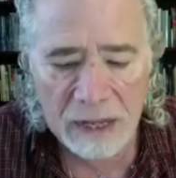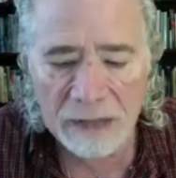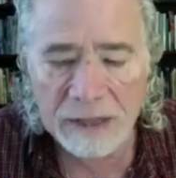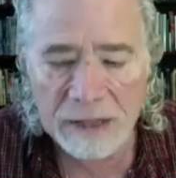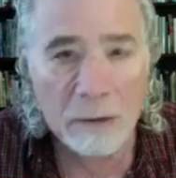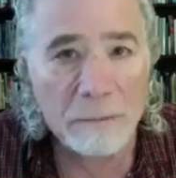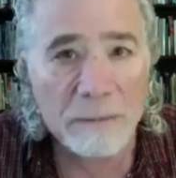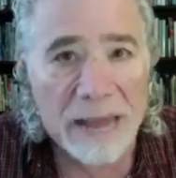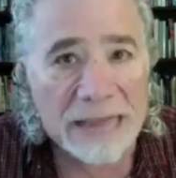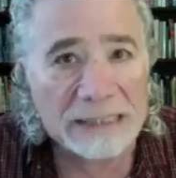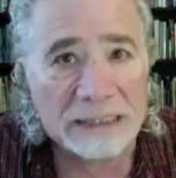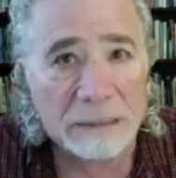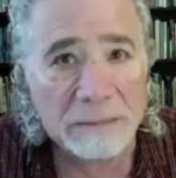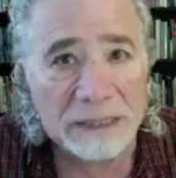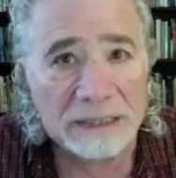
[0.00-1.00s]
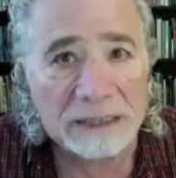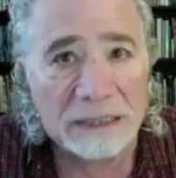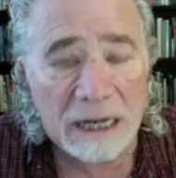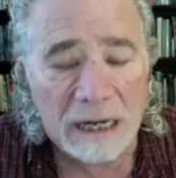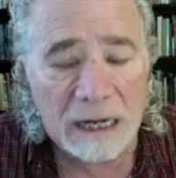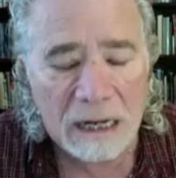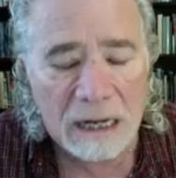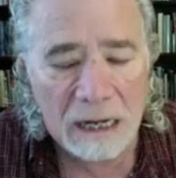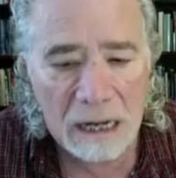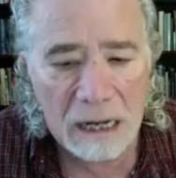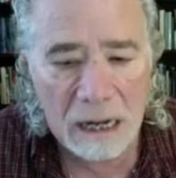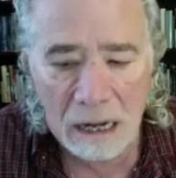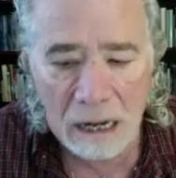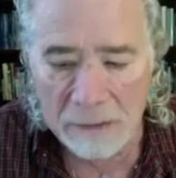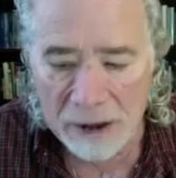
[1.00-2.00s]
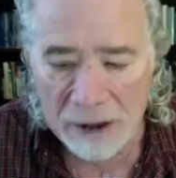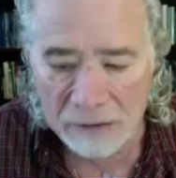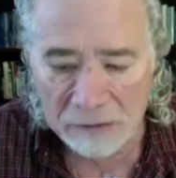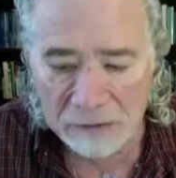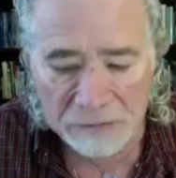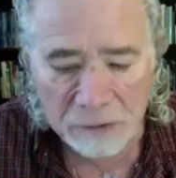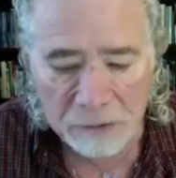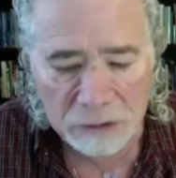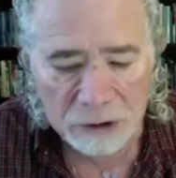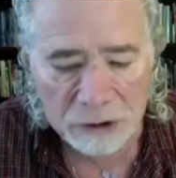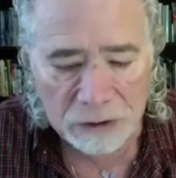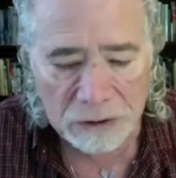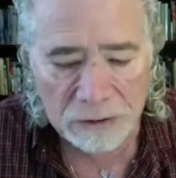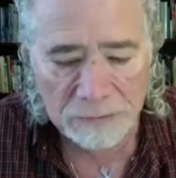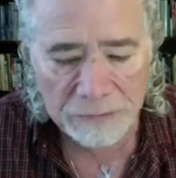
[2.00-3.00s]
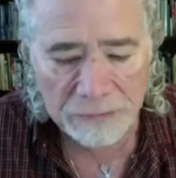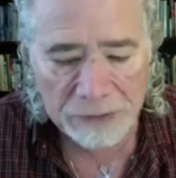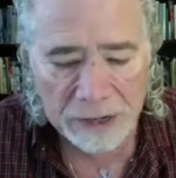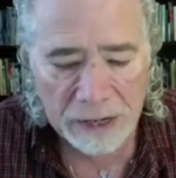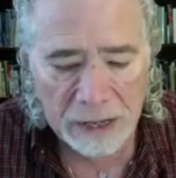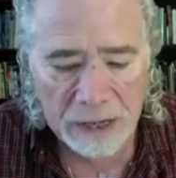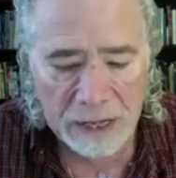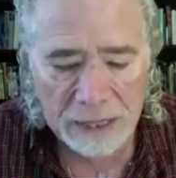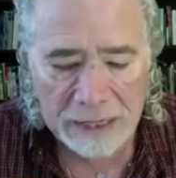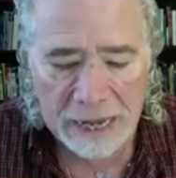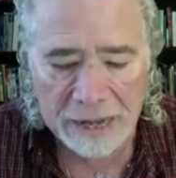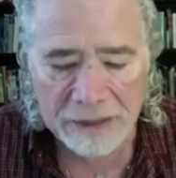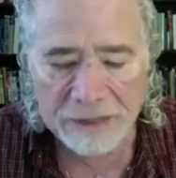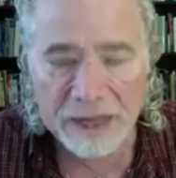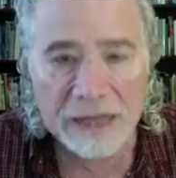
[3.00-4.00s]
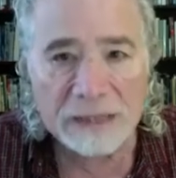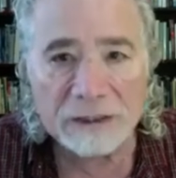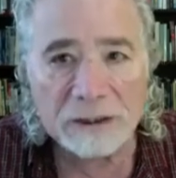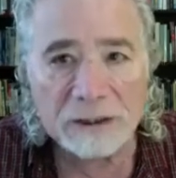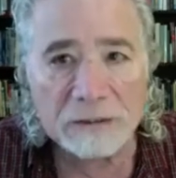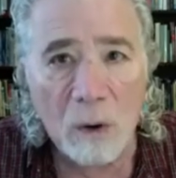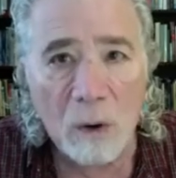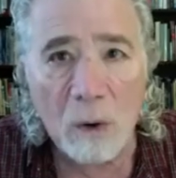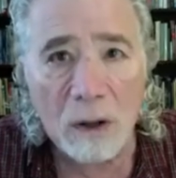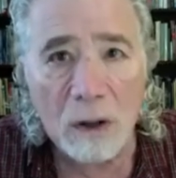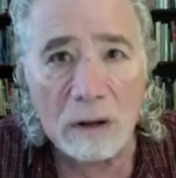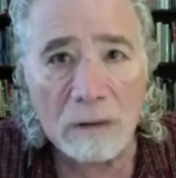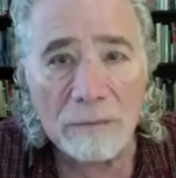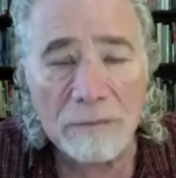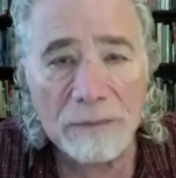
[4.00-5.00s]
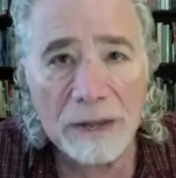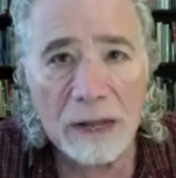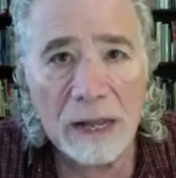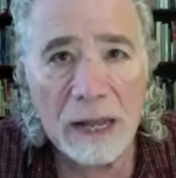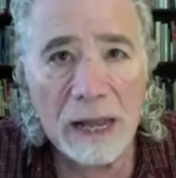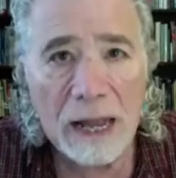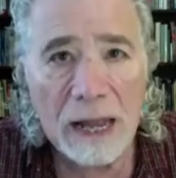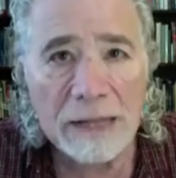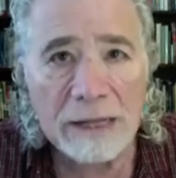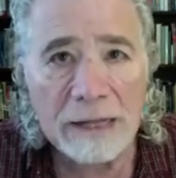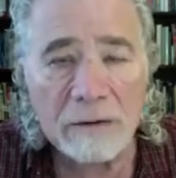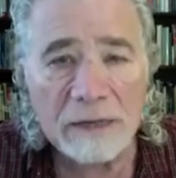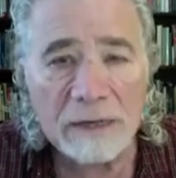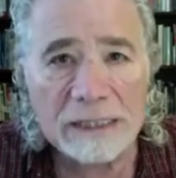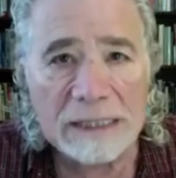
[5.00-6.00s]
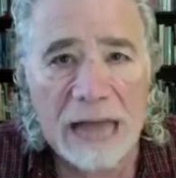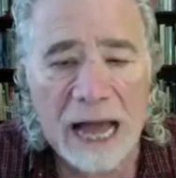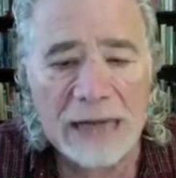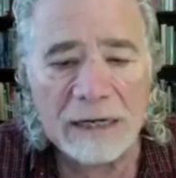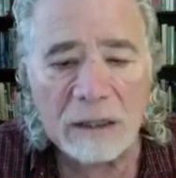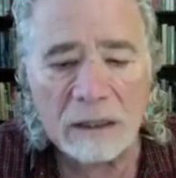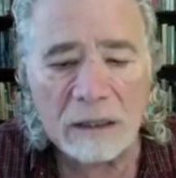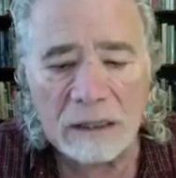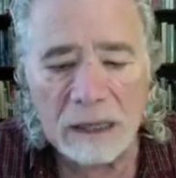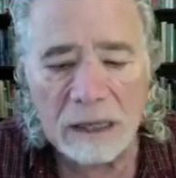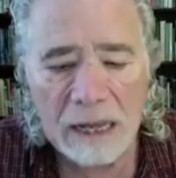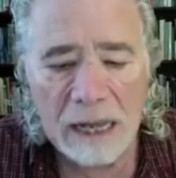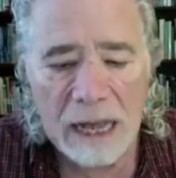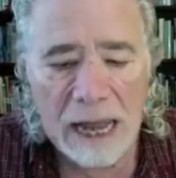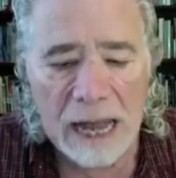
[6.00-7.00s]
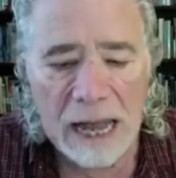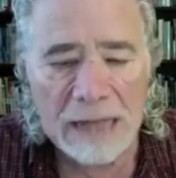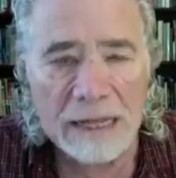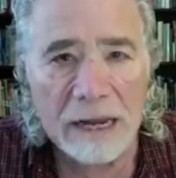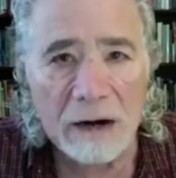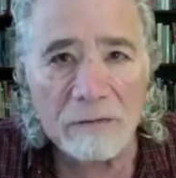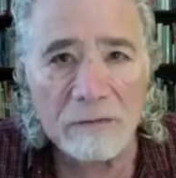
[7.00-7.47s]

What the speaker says: They're pessimistic about the future. They think small, and they're entitled, and they're